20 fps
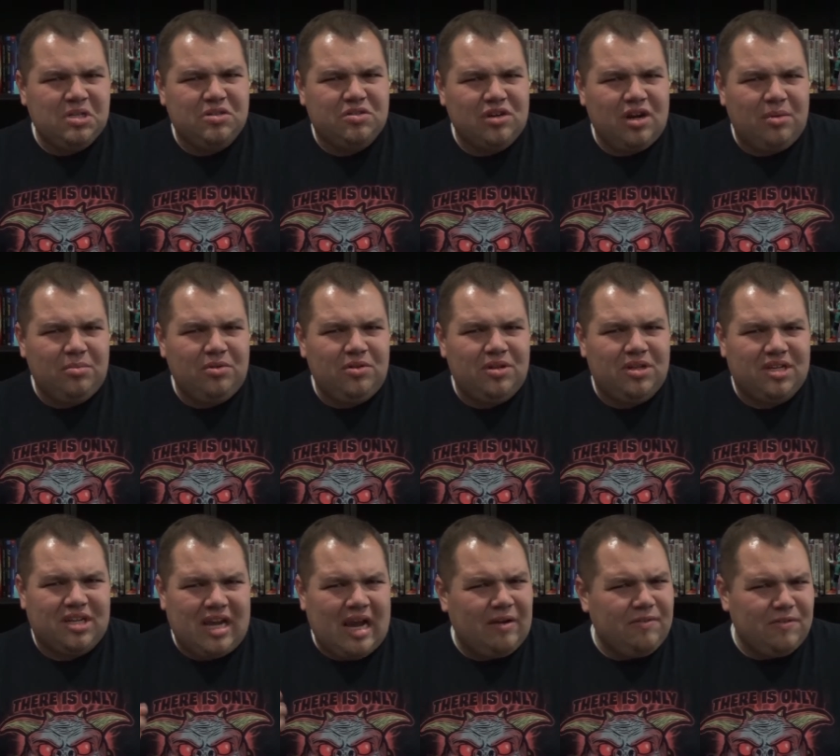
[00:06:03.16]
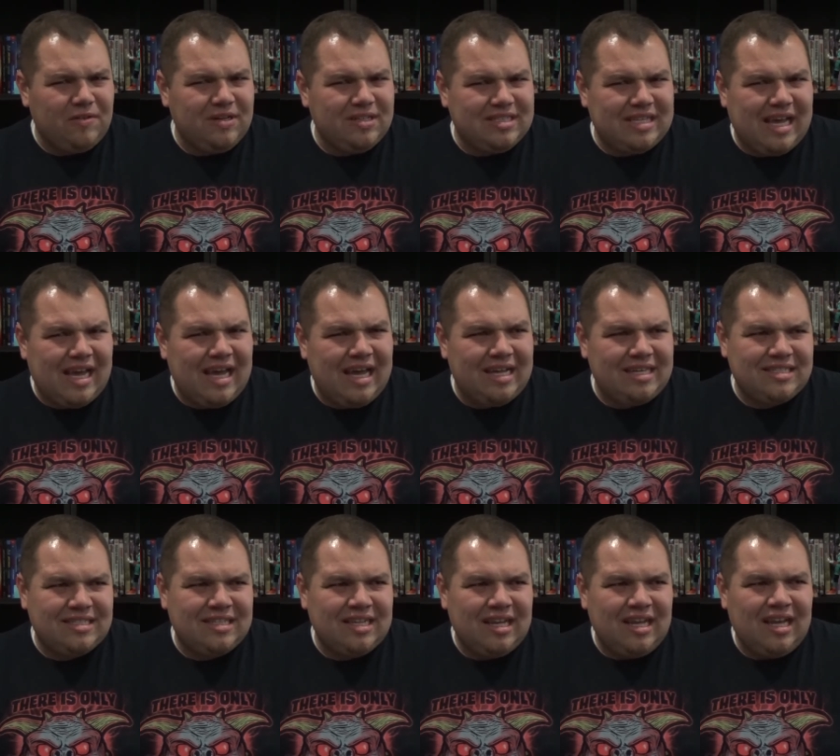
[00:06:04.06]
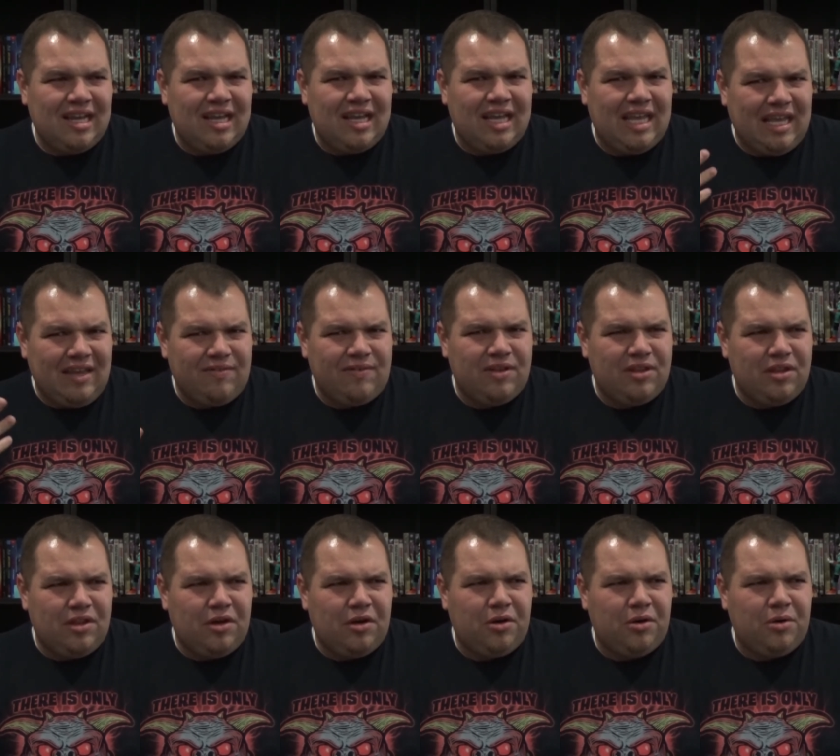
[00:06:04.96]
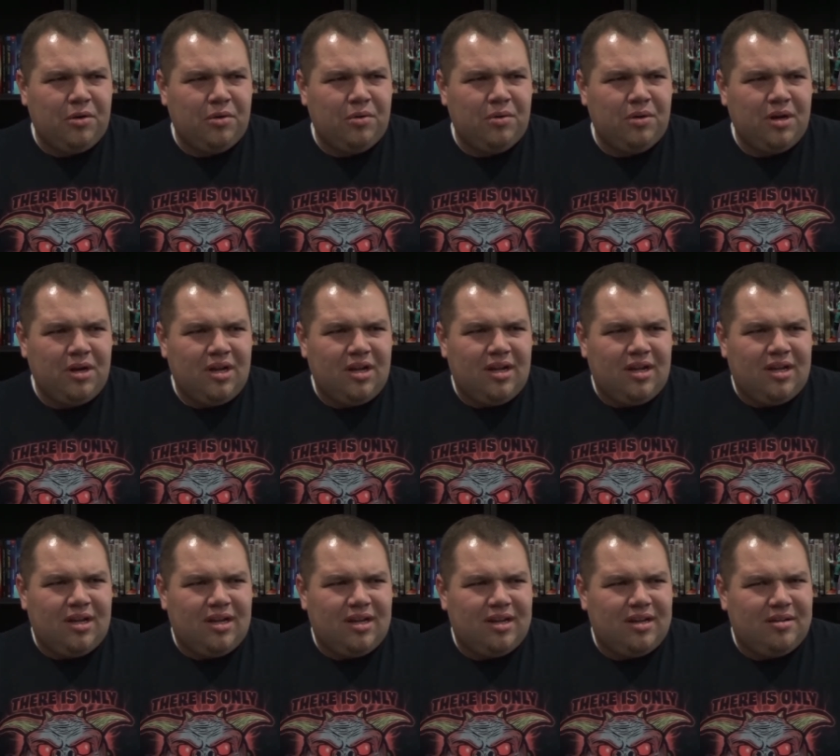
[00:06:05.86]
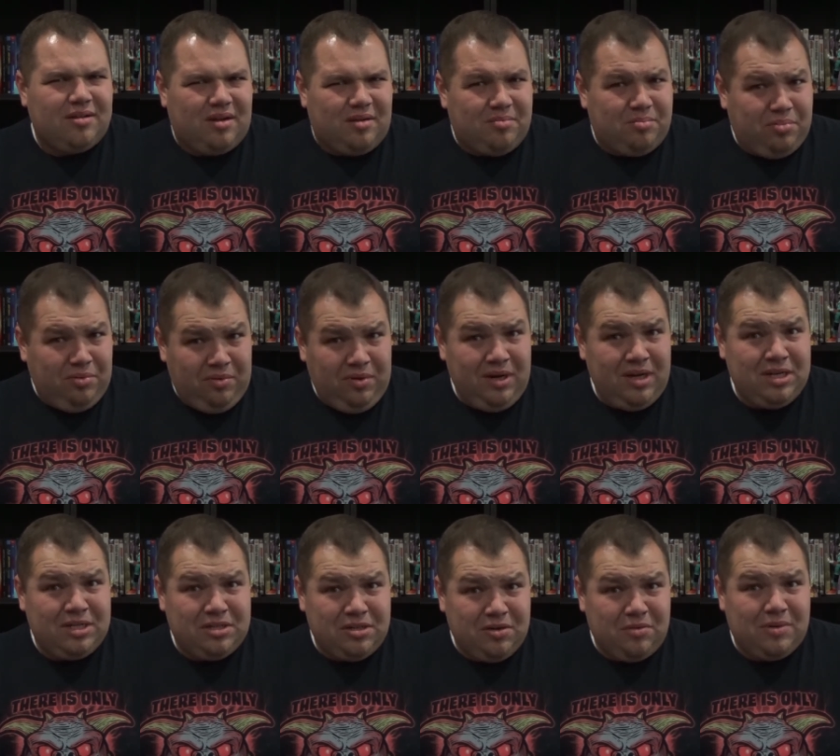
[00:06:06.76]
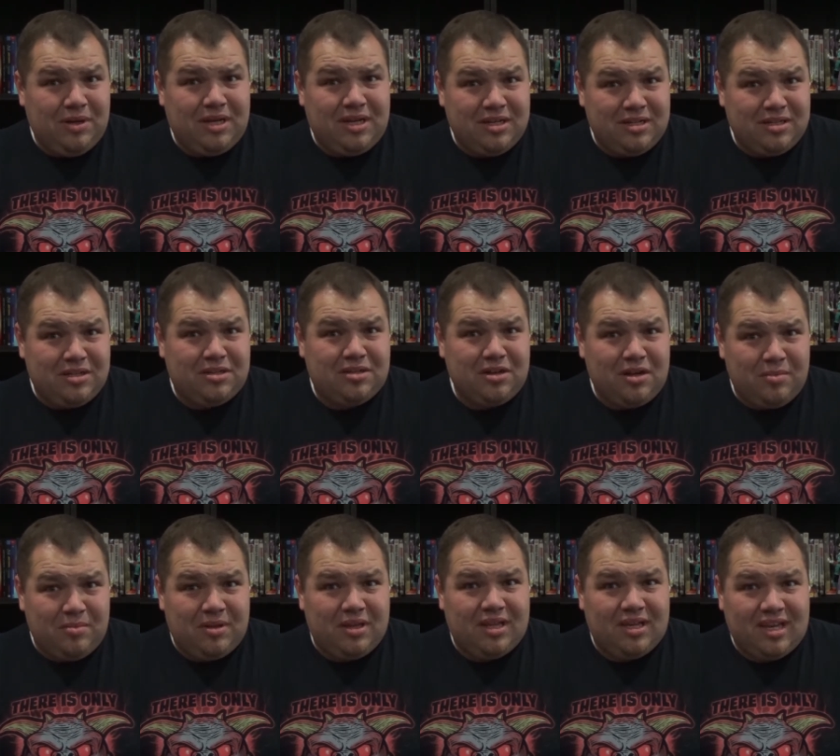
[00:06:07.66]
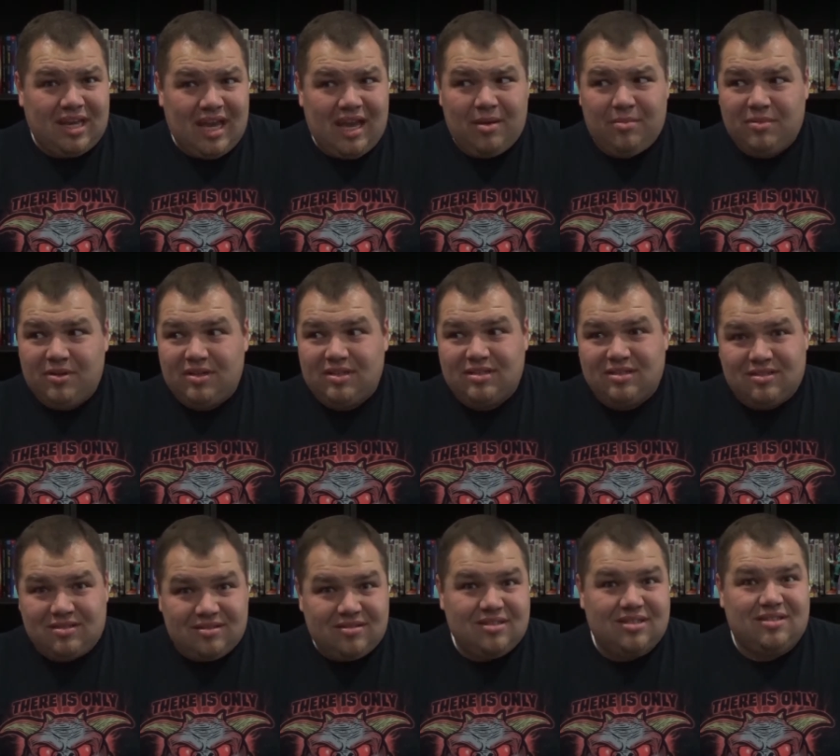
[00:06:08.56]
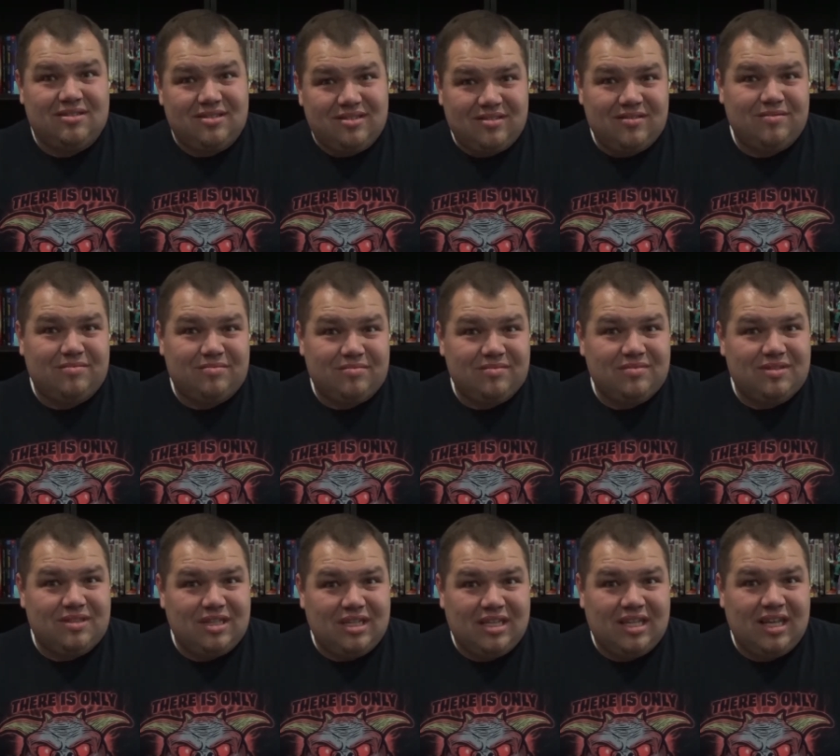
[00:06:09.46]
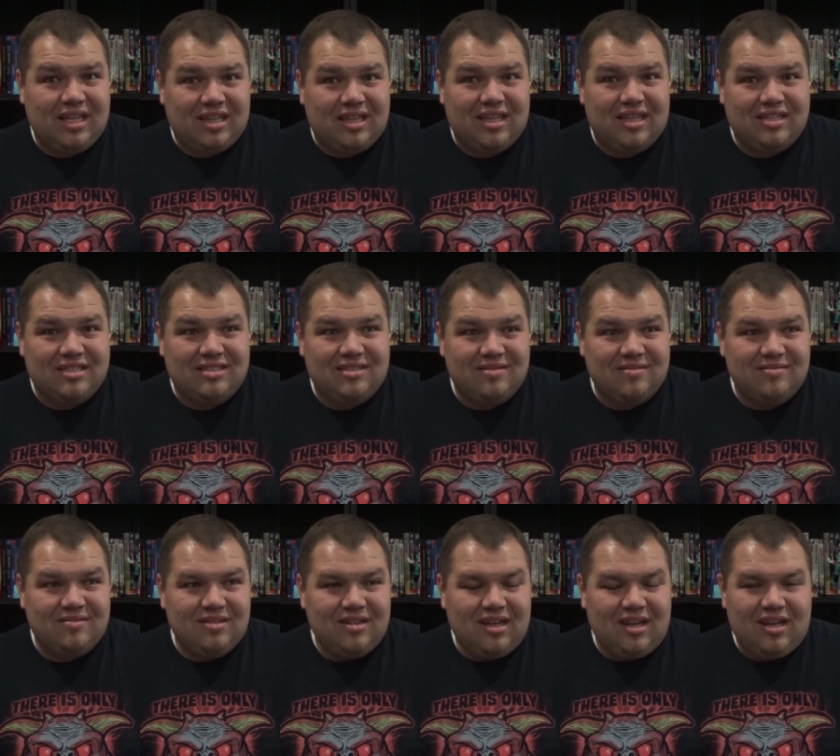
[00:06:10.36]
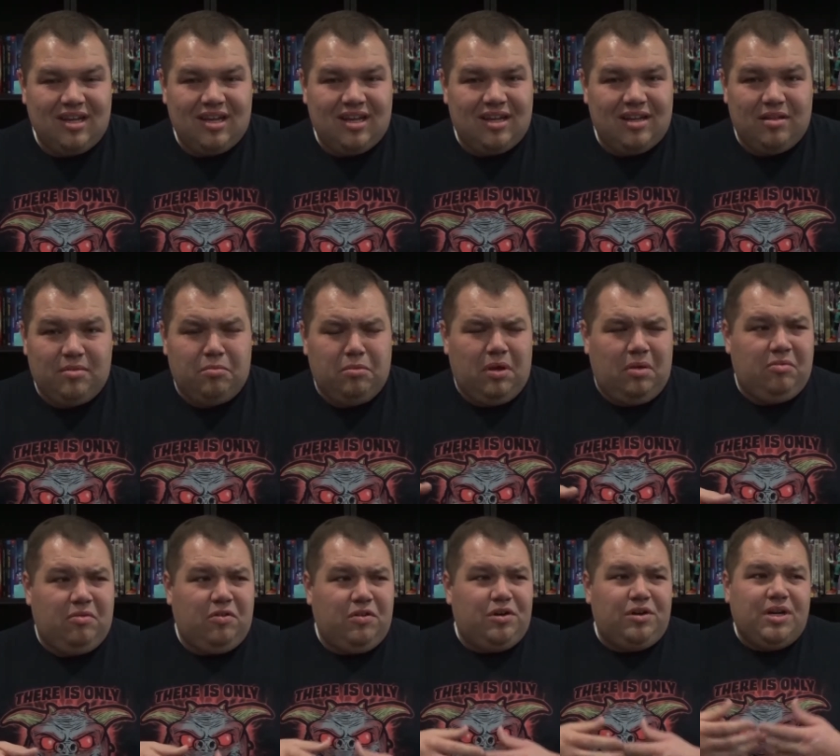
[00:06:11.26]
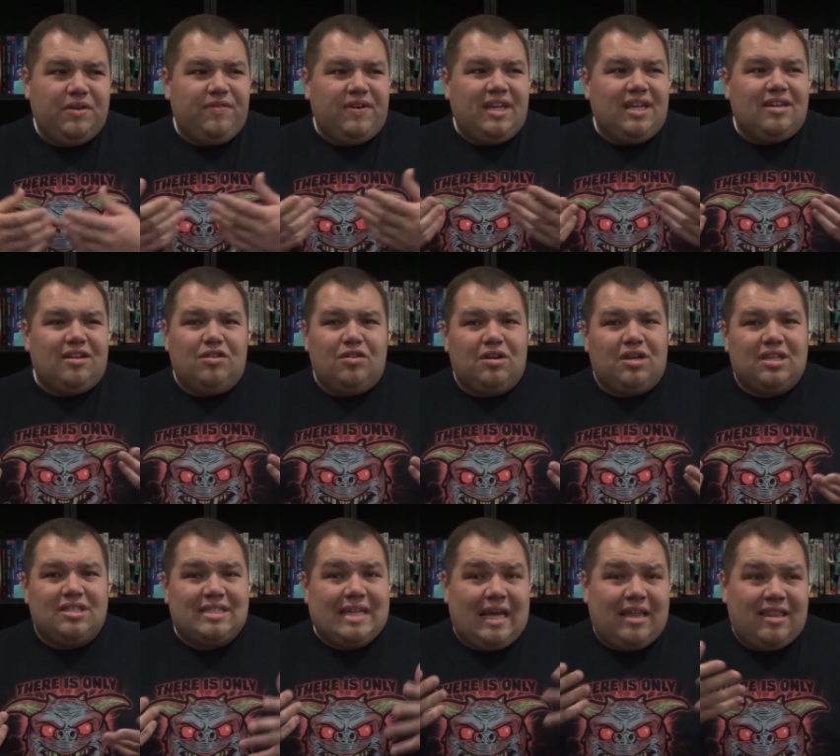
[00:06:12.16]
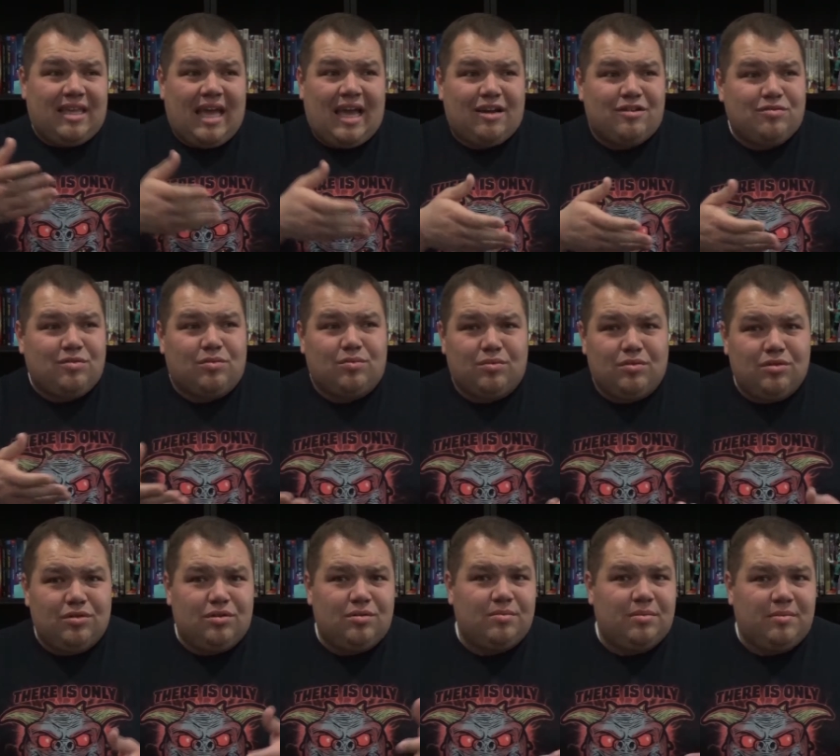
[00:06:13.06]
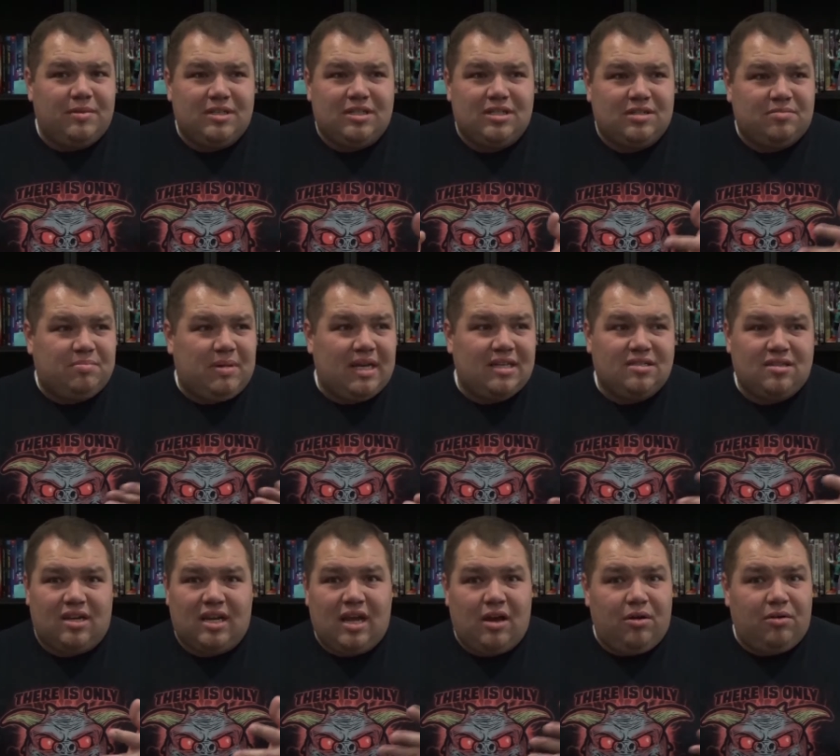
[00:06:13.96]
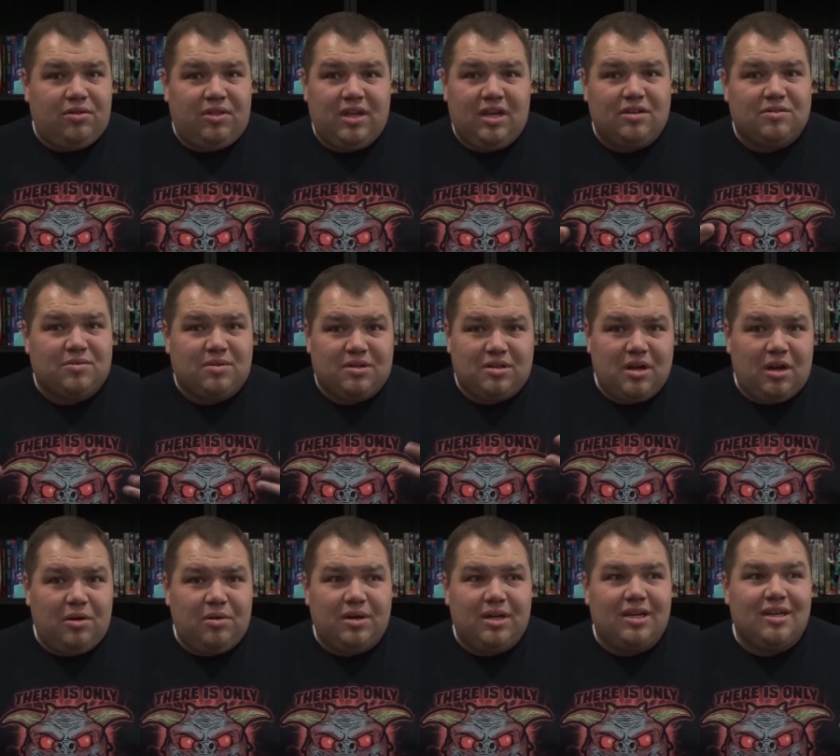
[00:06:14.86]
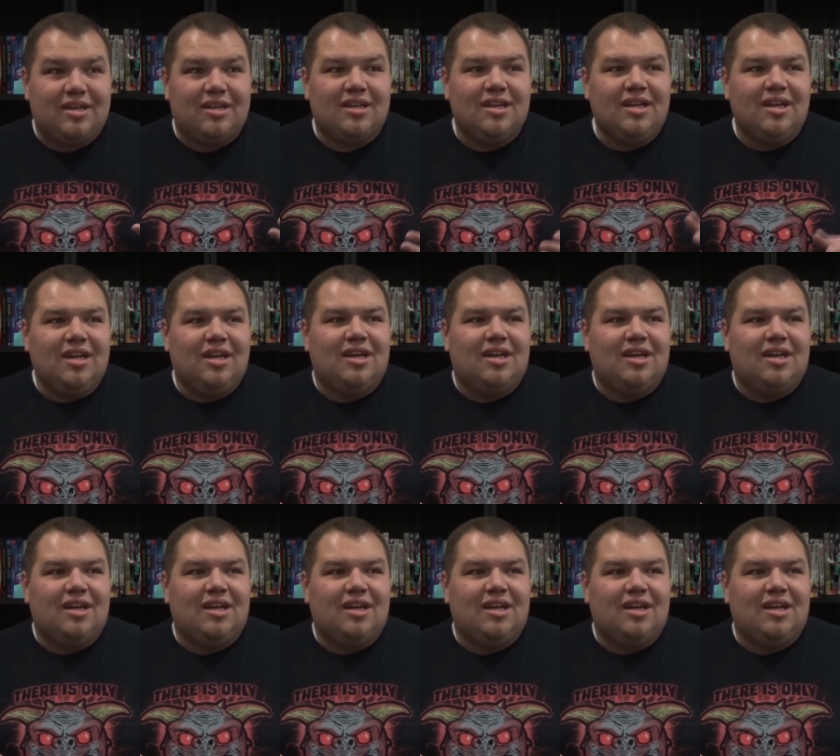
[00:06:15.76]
in trouble and cover his ass even though I'm pretty sure we can determine the cameras. You, know, you did this. And we don't even need to look inside the actual room. I mean, just based on how things were going,